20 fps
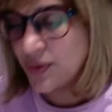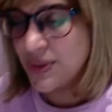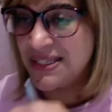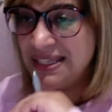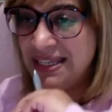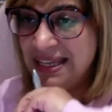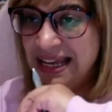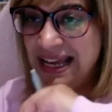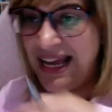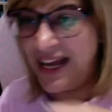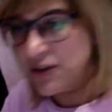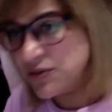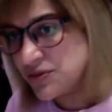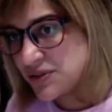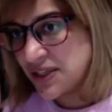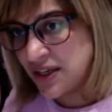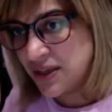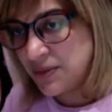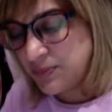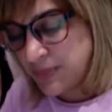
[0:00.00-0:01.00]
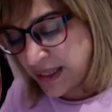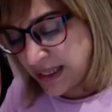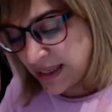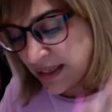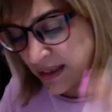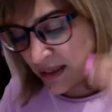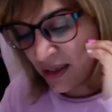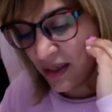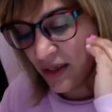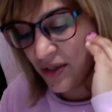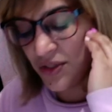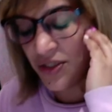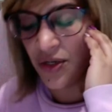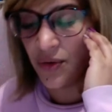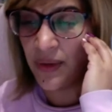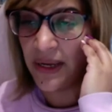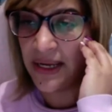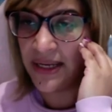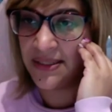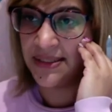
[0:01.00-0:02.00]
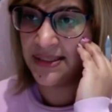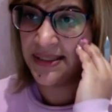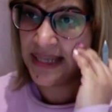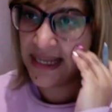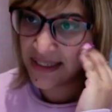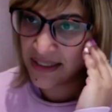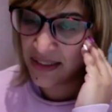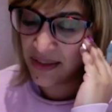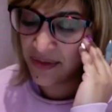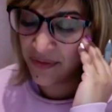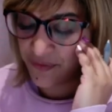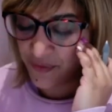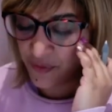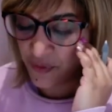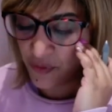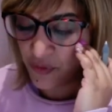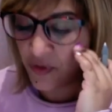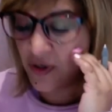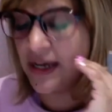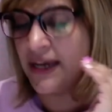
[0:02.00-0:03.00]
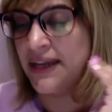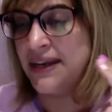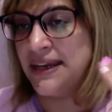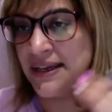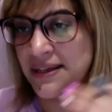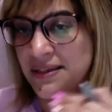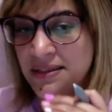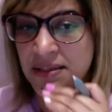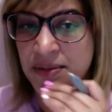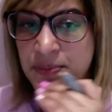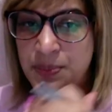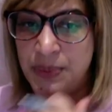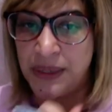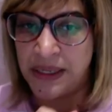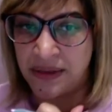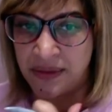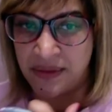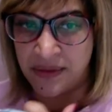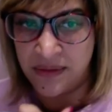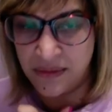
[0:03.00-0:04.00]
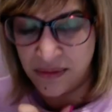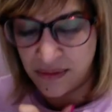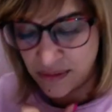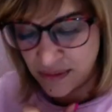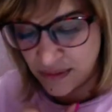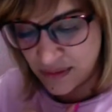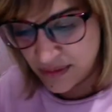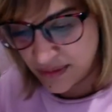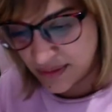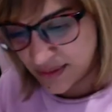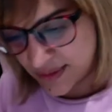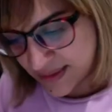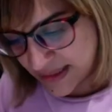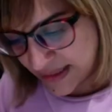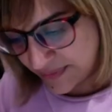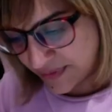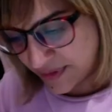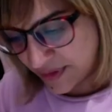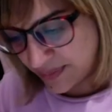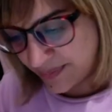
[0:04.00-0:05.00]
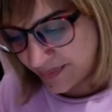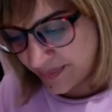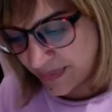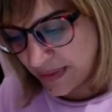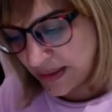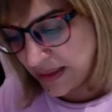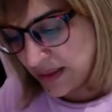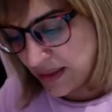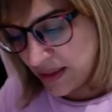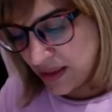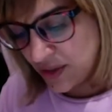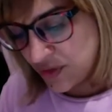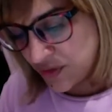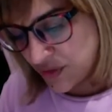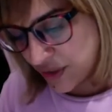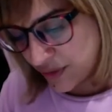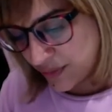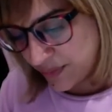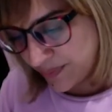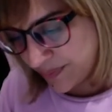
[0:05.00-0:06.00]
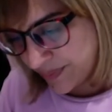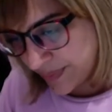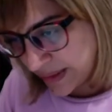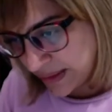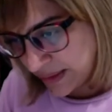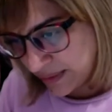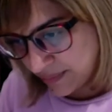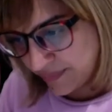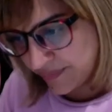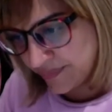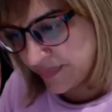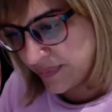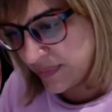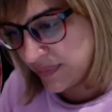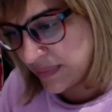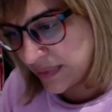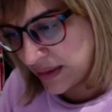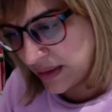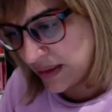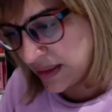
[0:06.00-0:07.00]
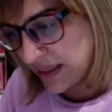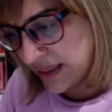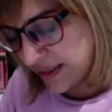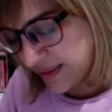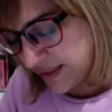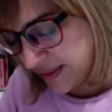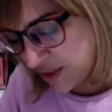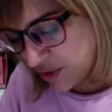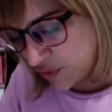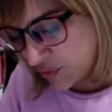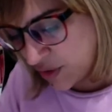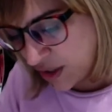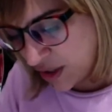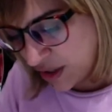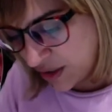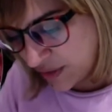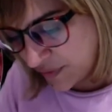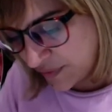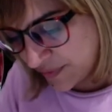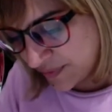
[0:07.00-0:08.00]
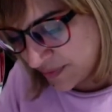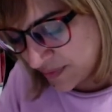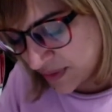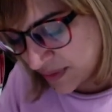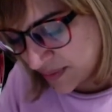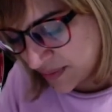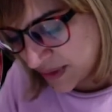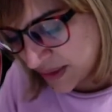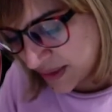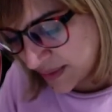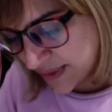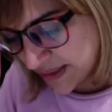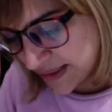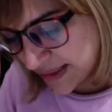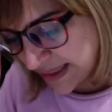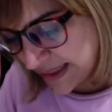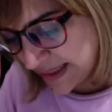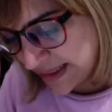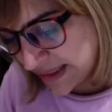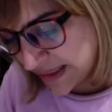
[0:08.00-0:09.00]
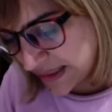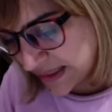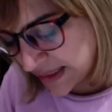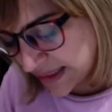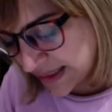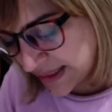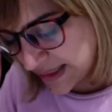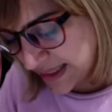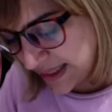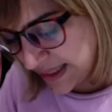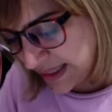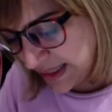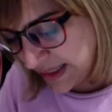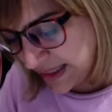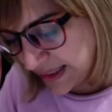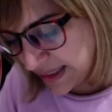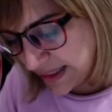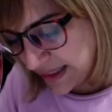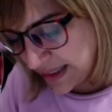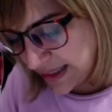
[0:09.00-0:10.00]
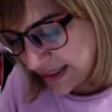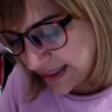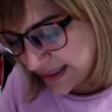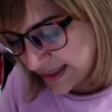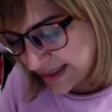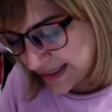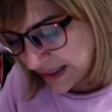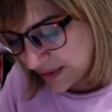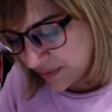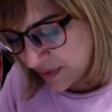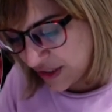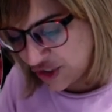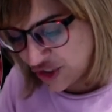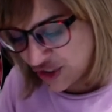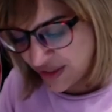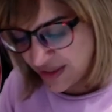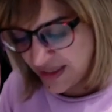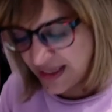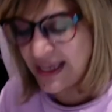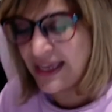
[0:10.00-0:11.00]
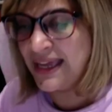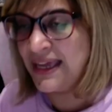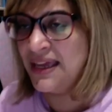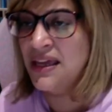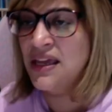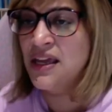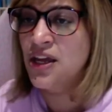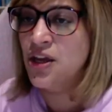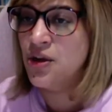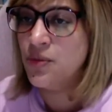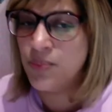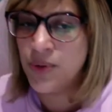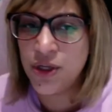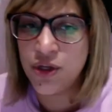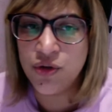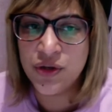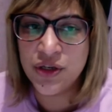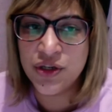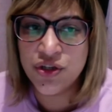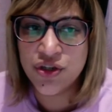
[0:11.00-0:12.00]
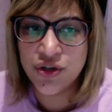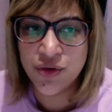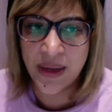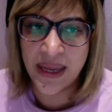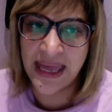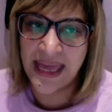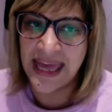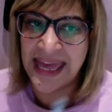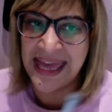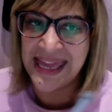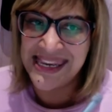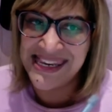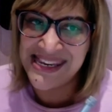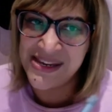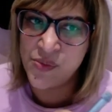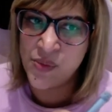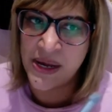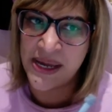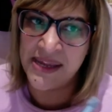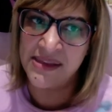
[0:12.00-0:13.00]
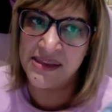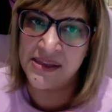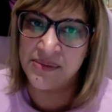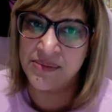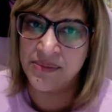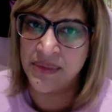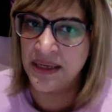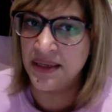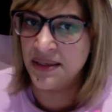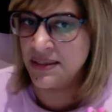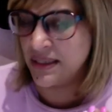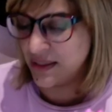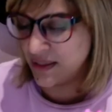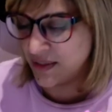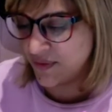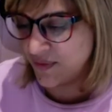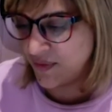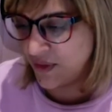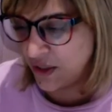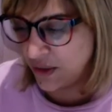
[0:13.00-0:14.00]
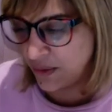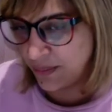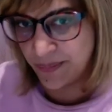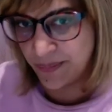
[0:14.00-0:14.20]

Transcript: the outside bit, so x is less than 4 and x is bigger than 7. So I think a graph sometimes is easiest to see. It's that region there, but you can do it any way that makes sense for you.